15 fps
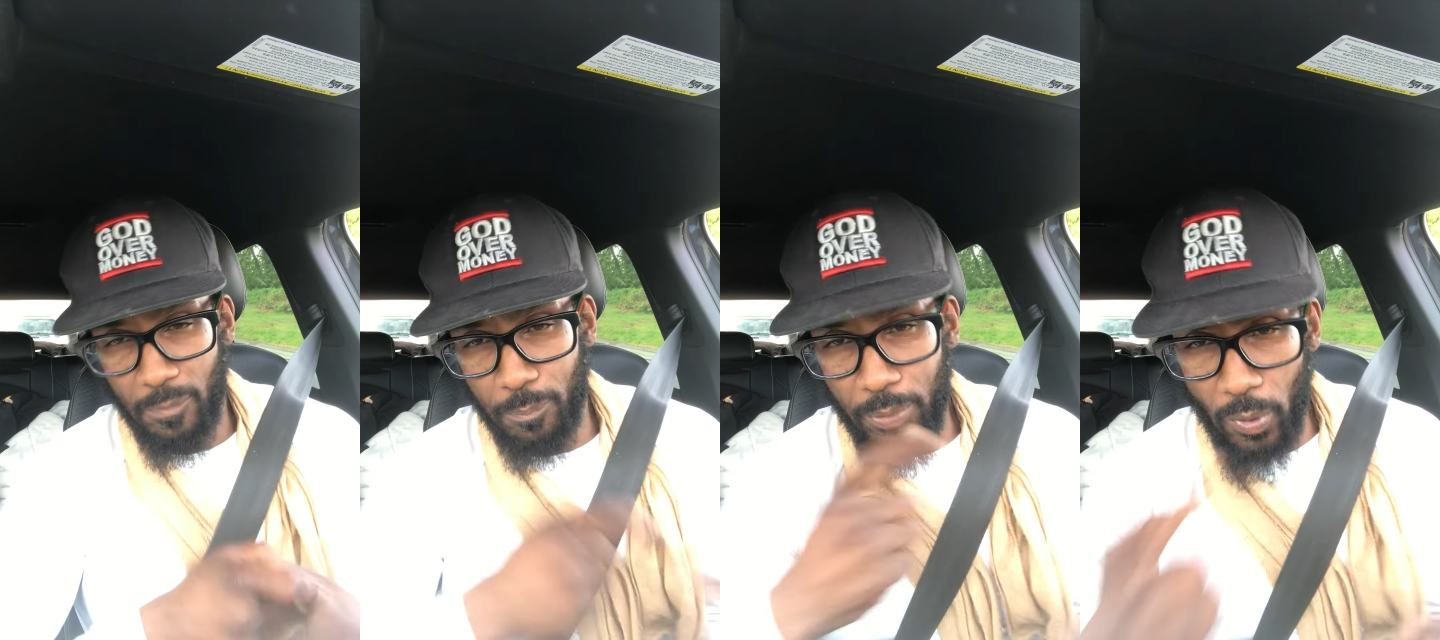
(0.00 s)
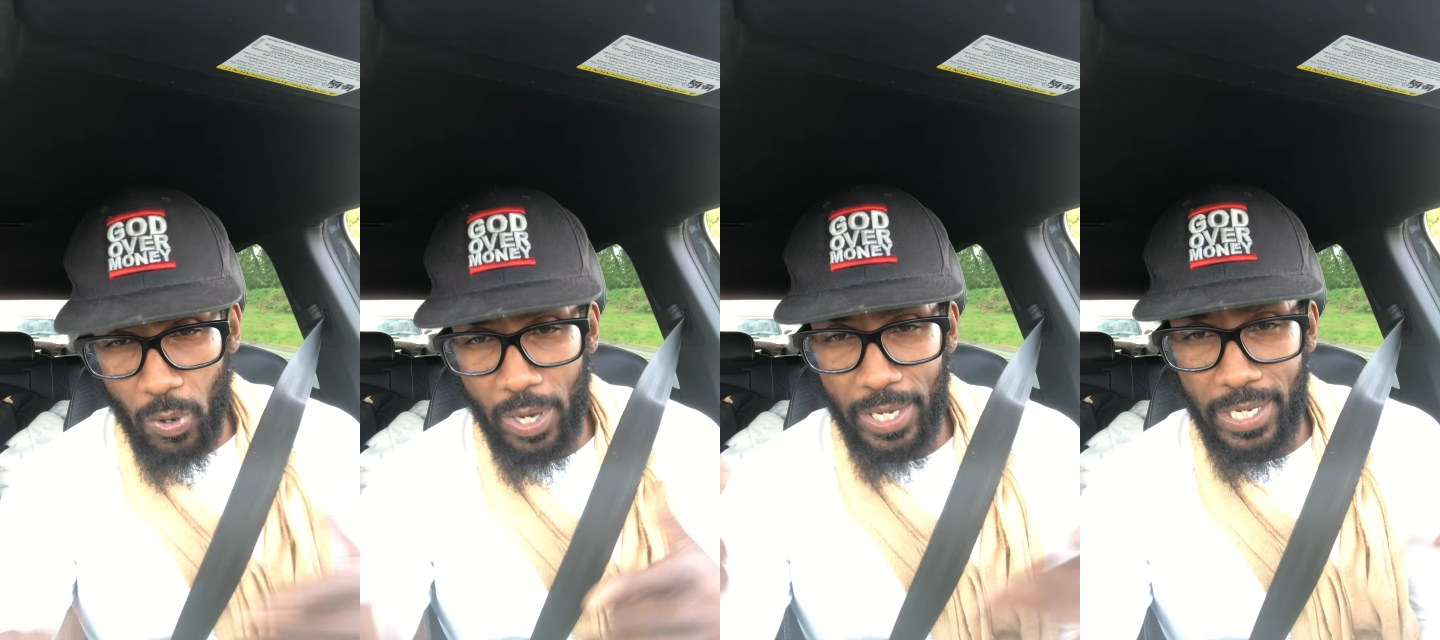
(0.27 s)

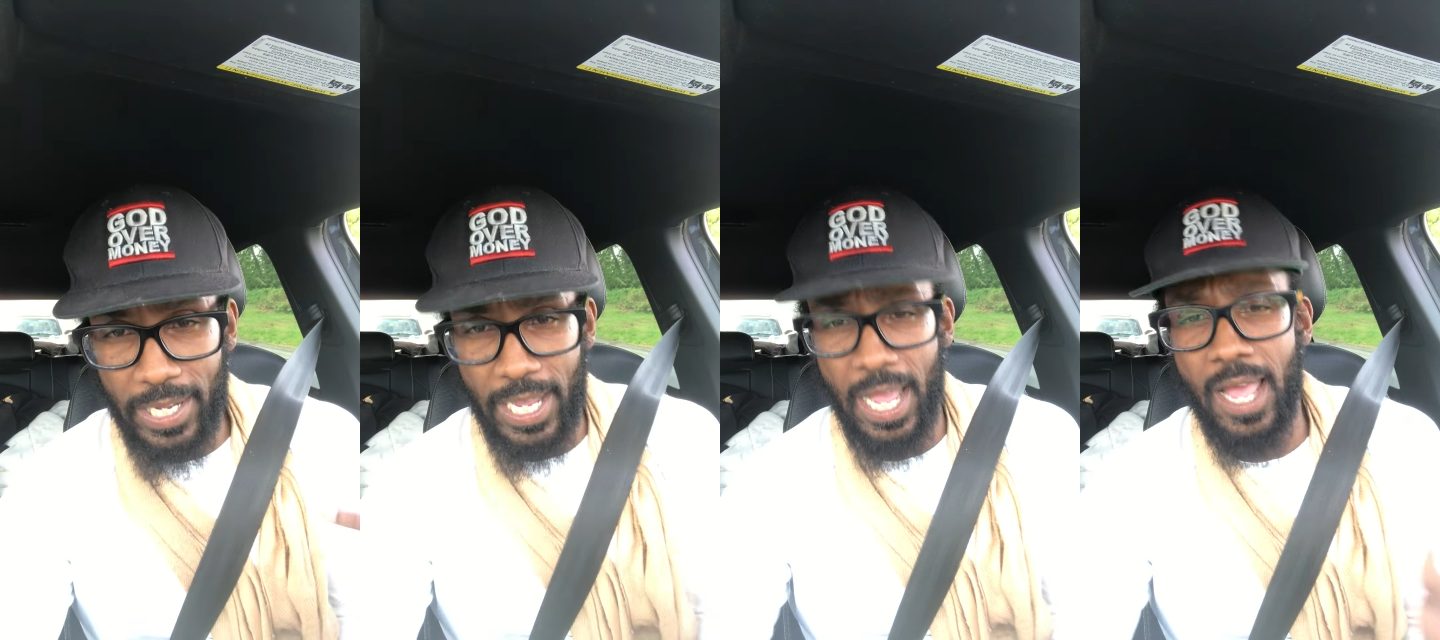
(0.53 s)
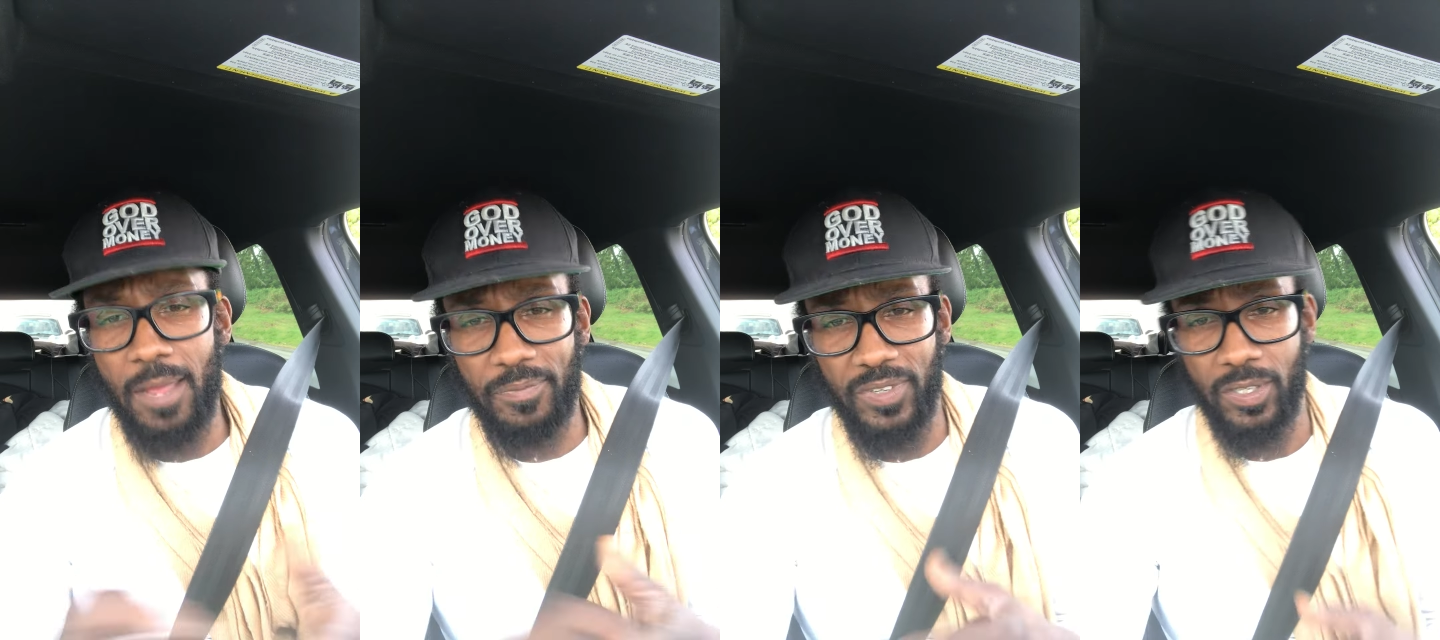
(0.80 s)
Born in
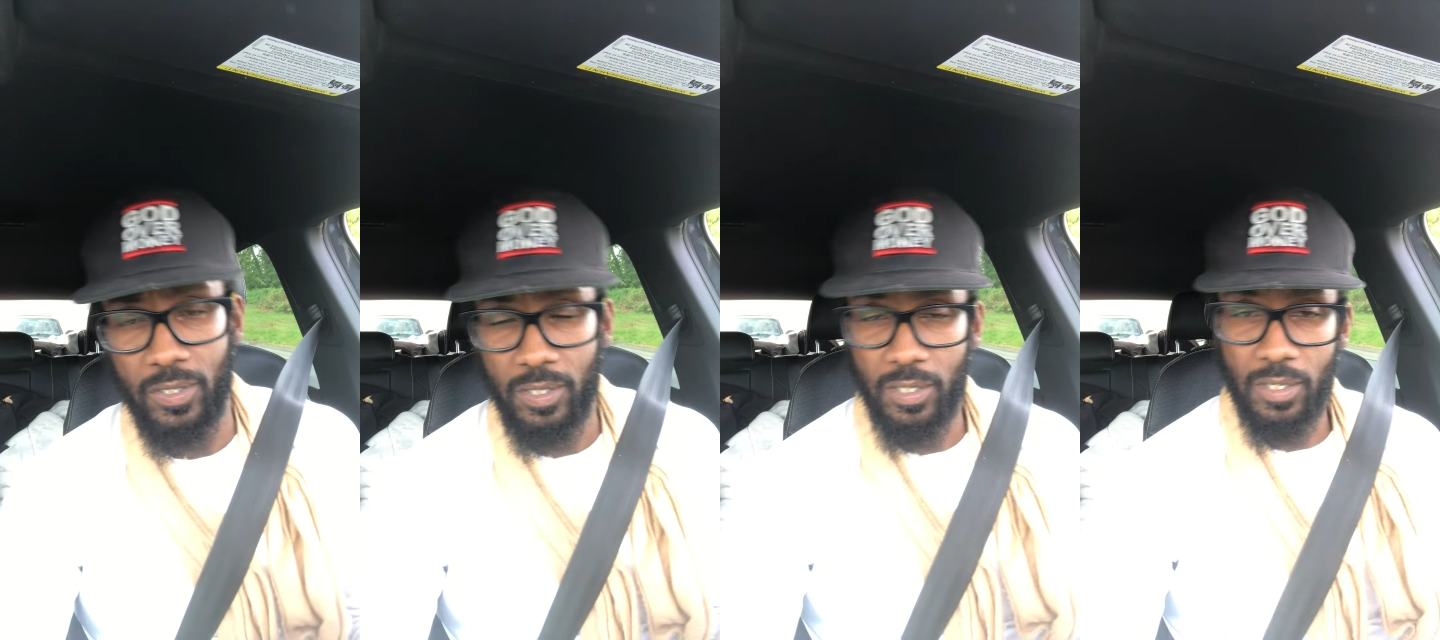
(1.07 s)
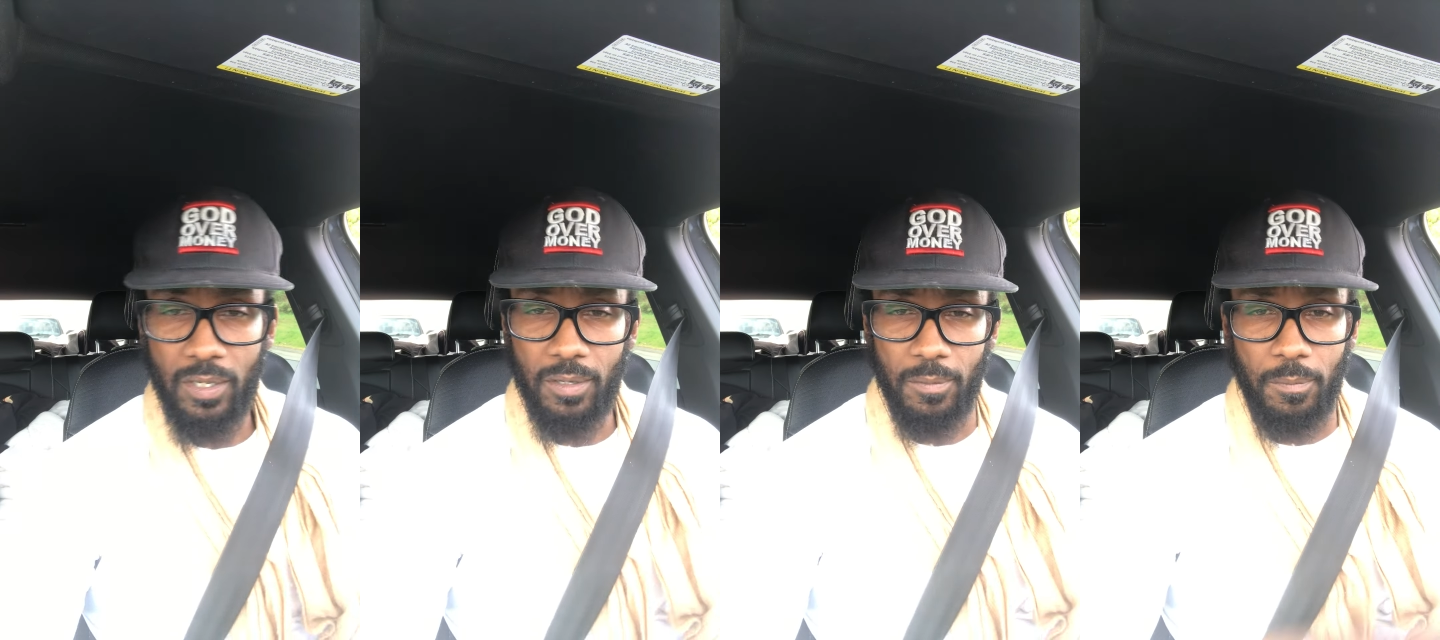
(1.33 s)
Compton,
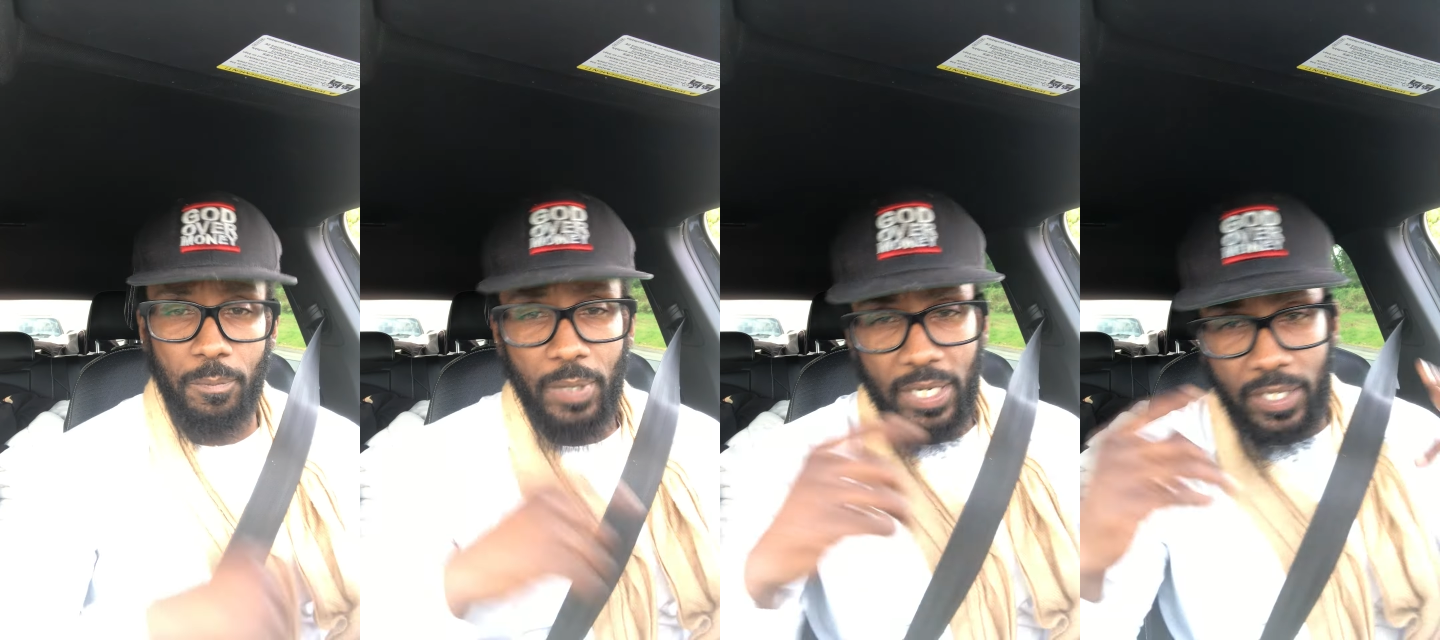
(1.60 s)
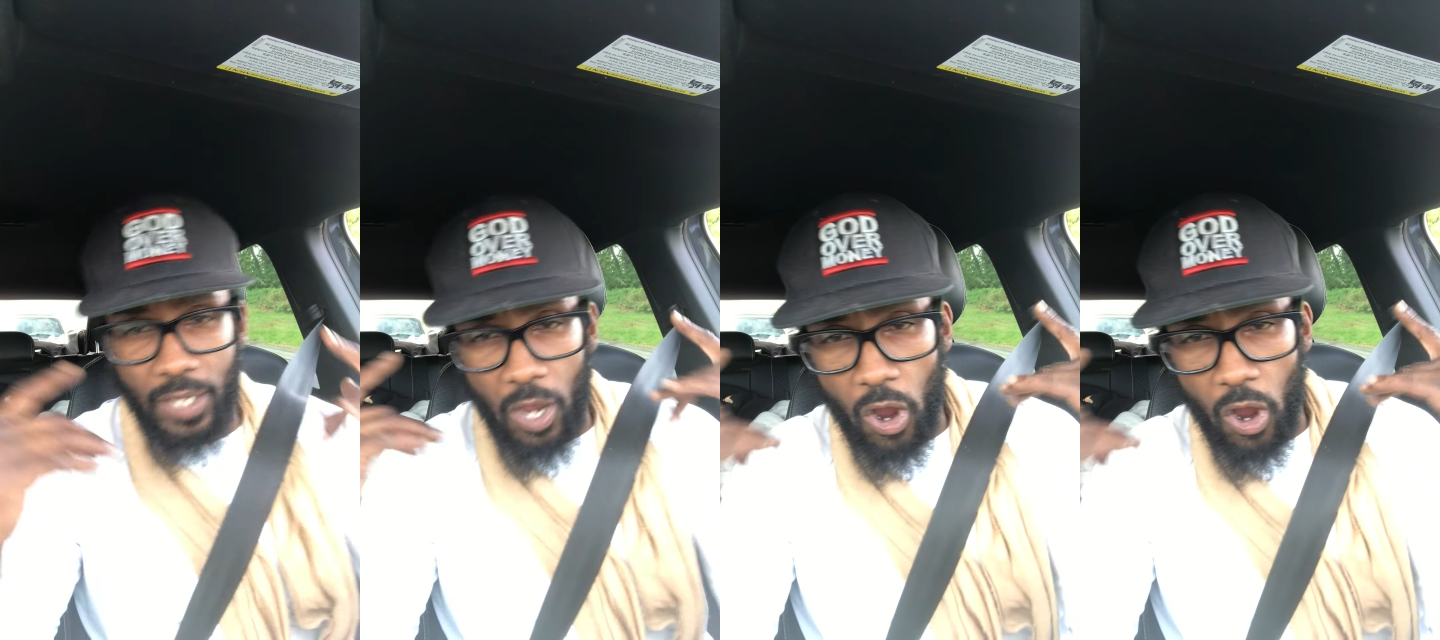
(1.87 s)
but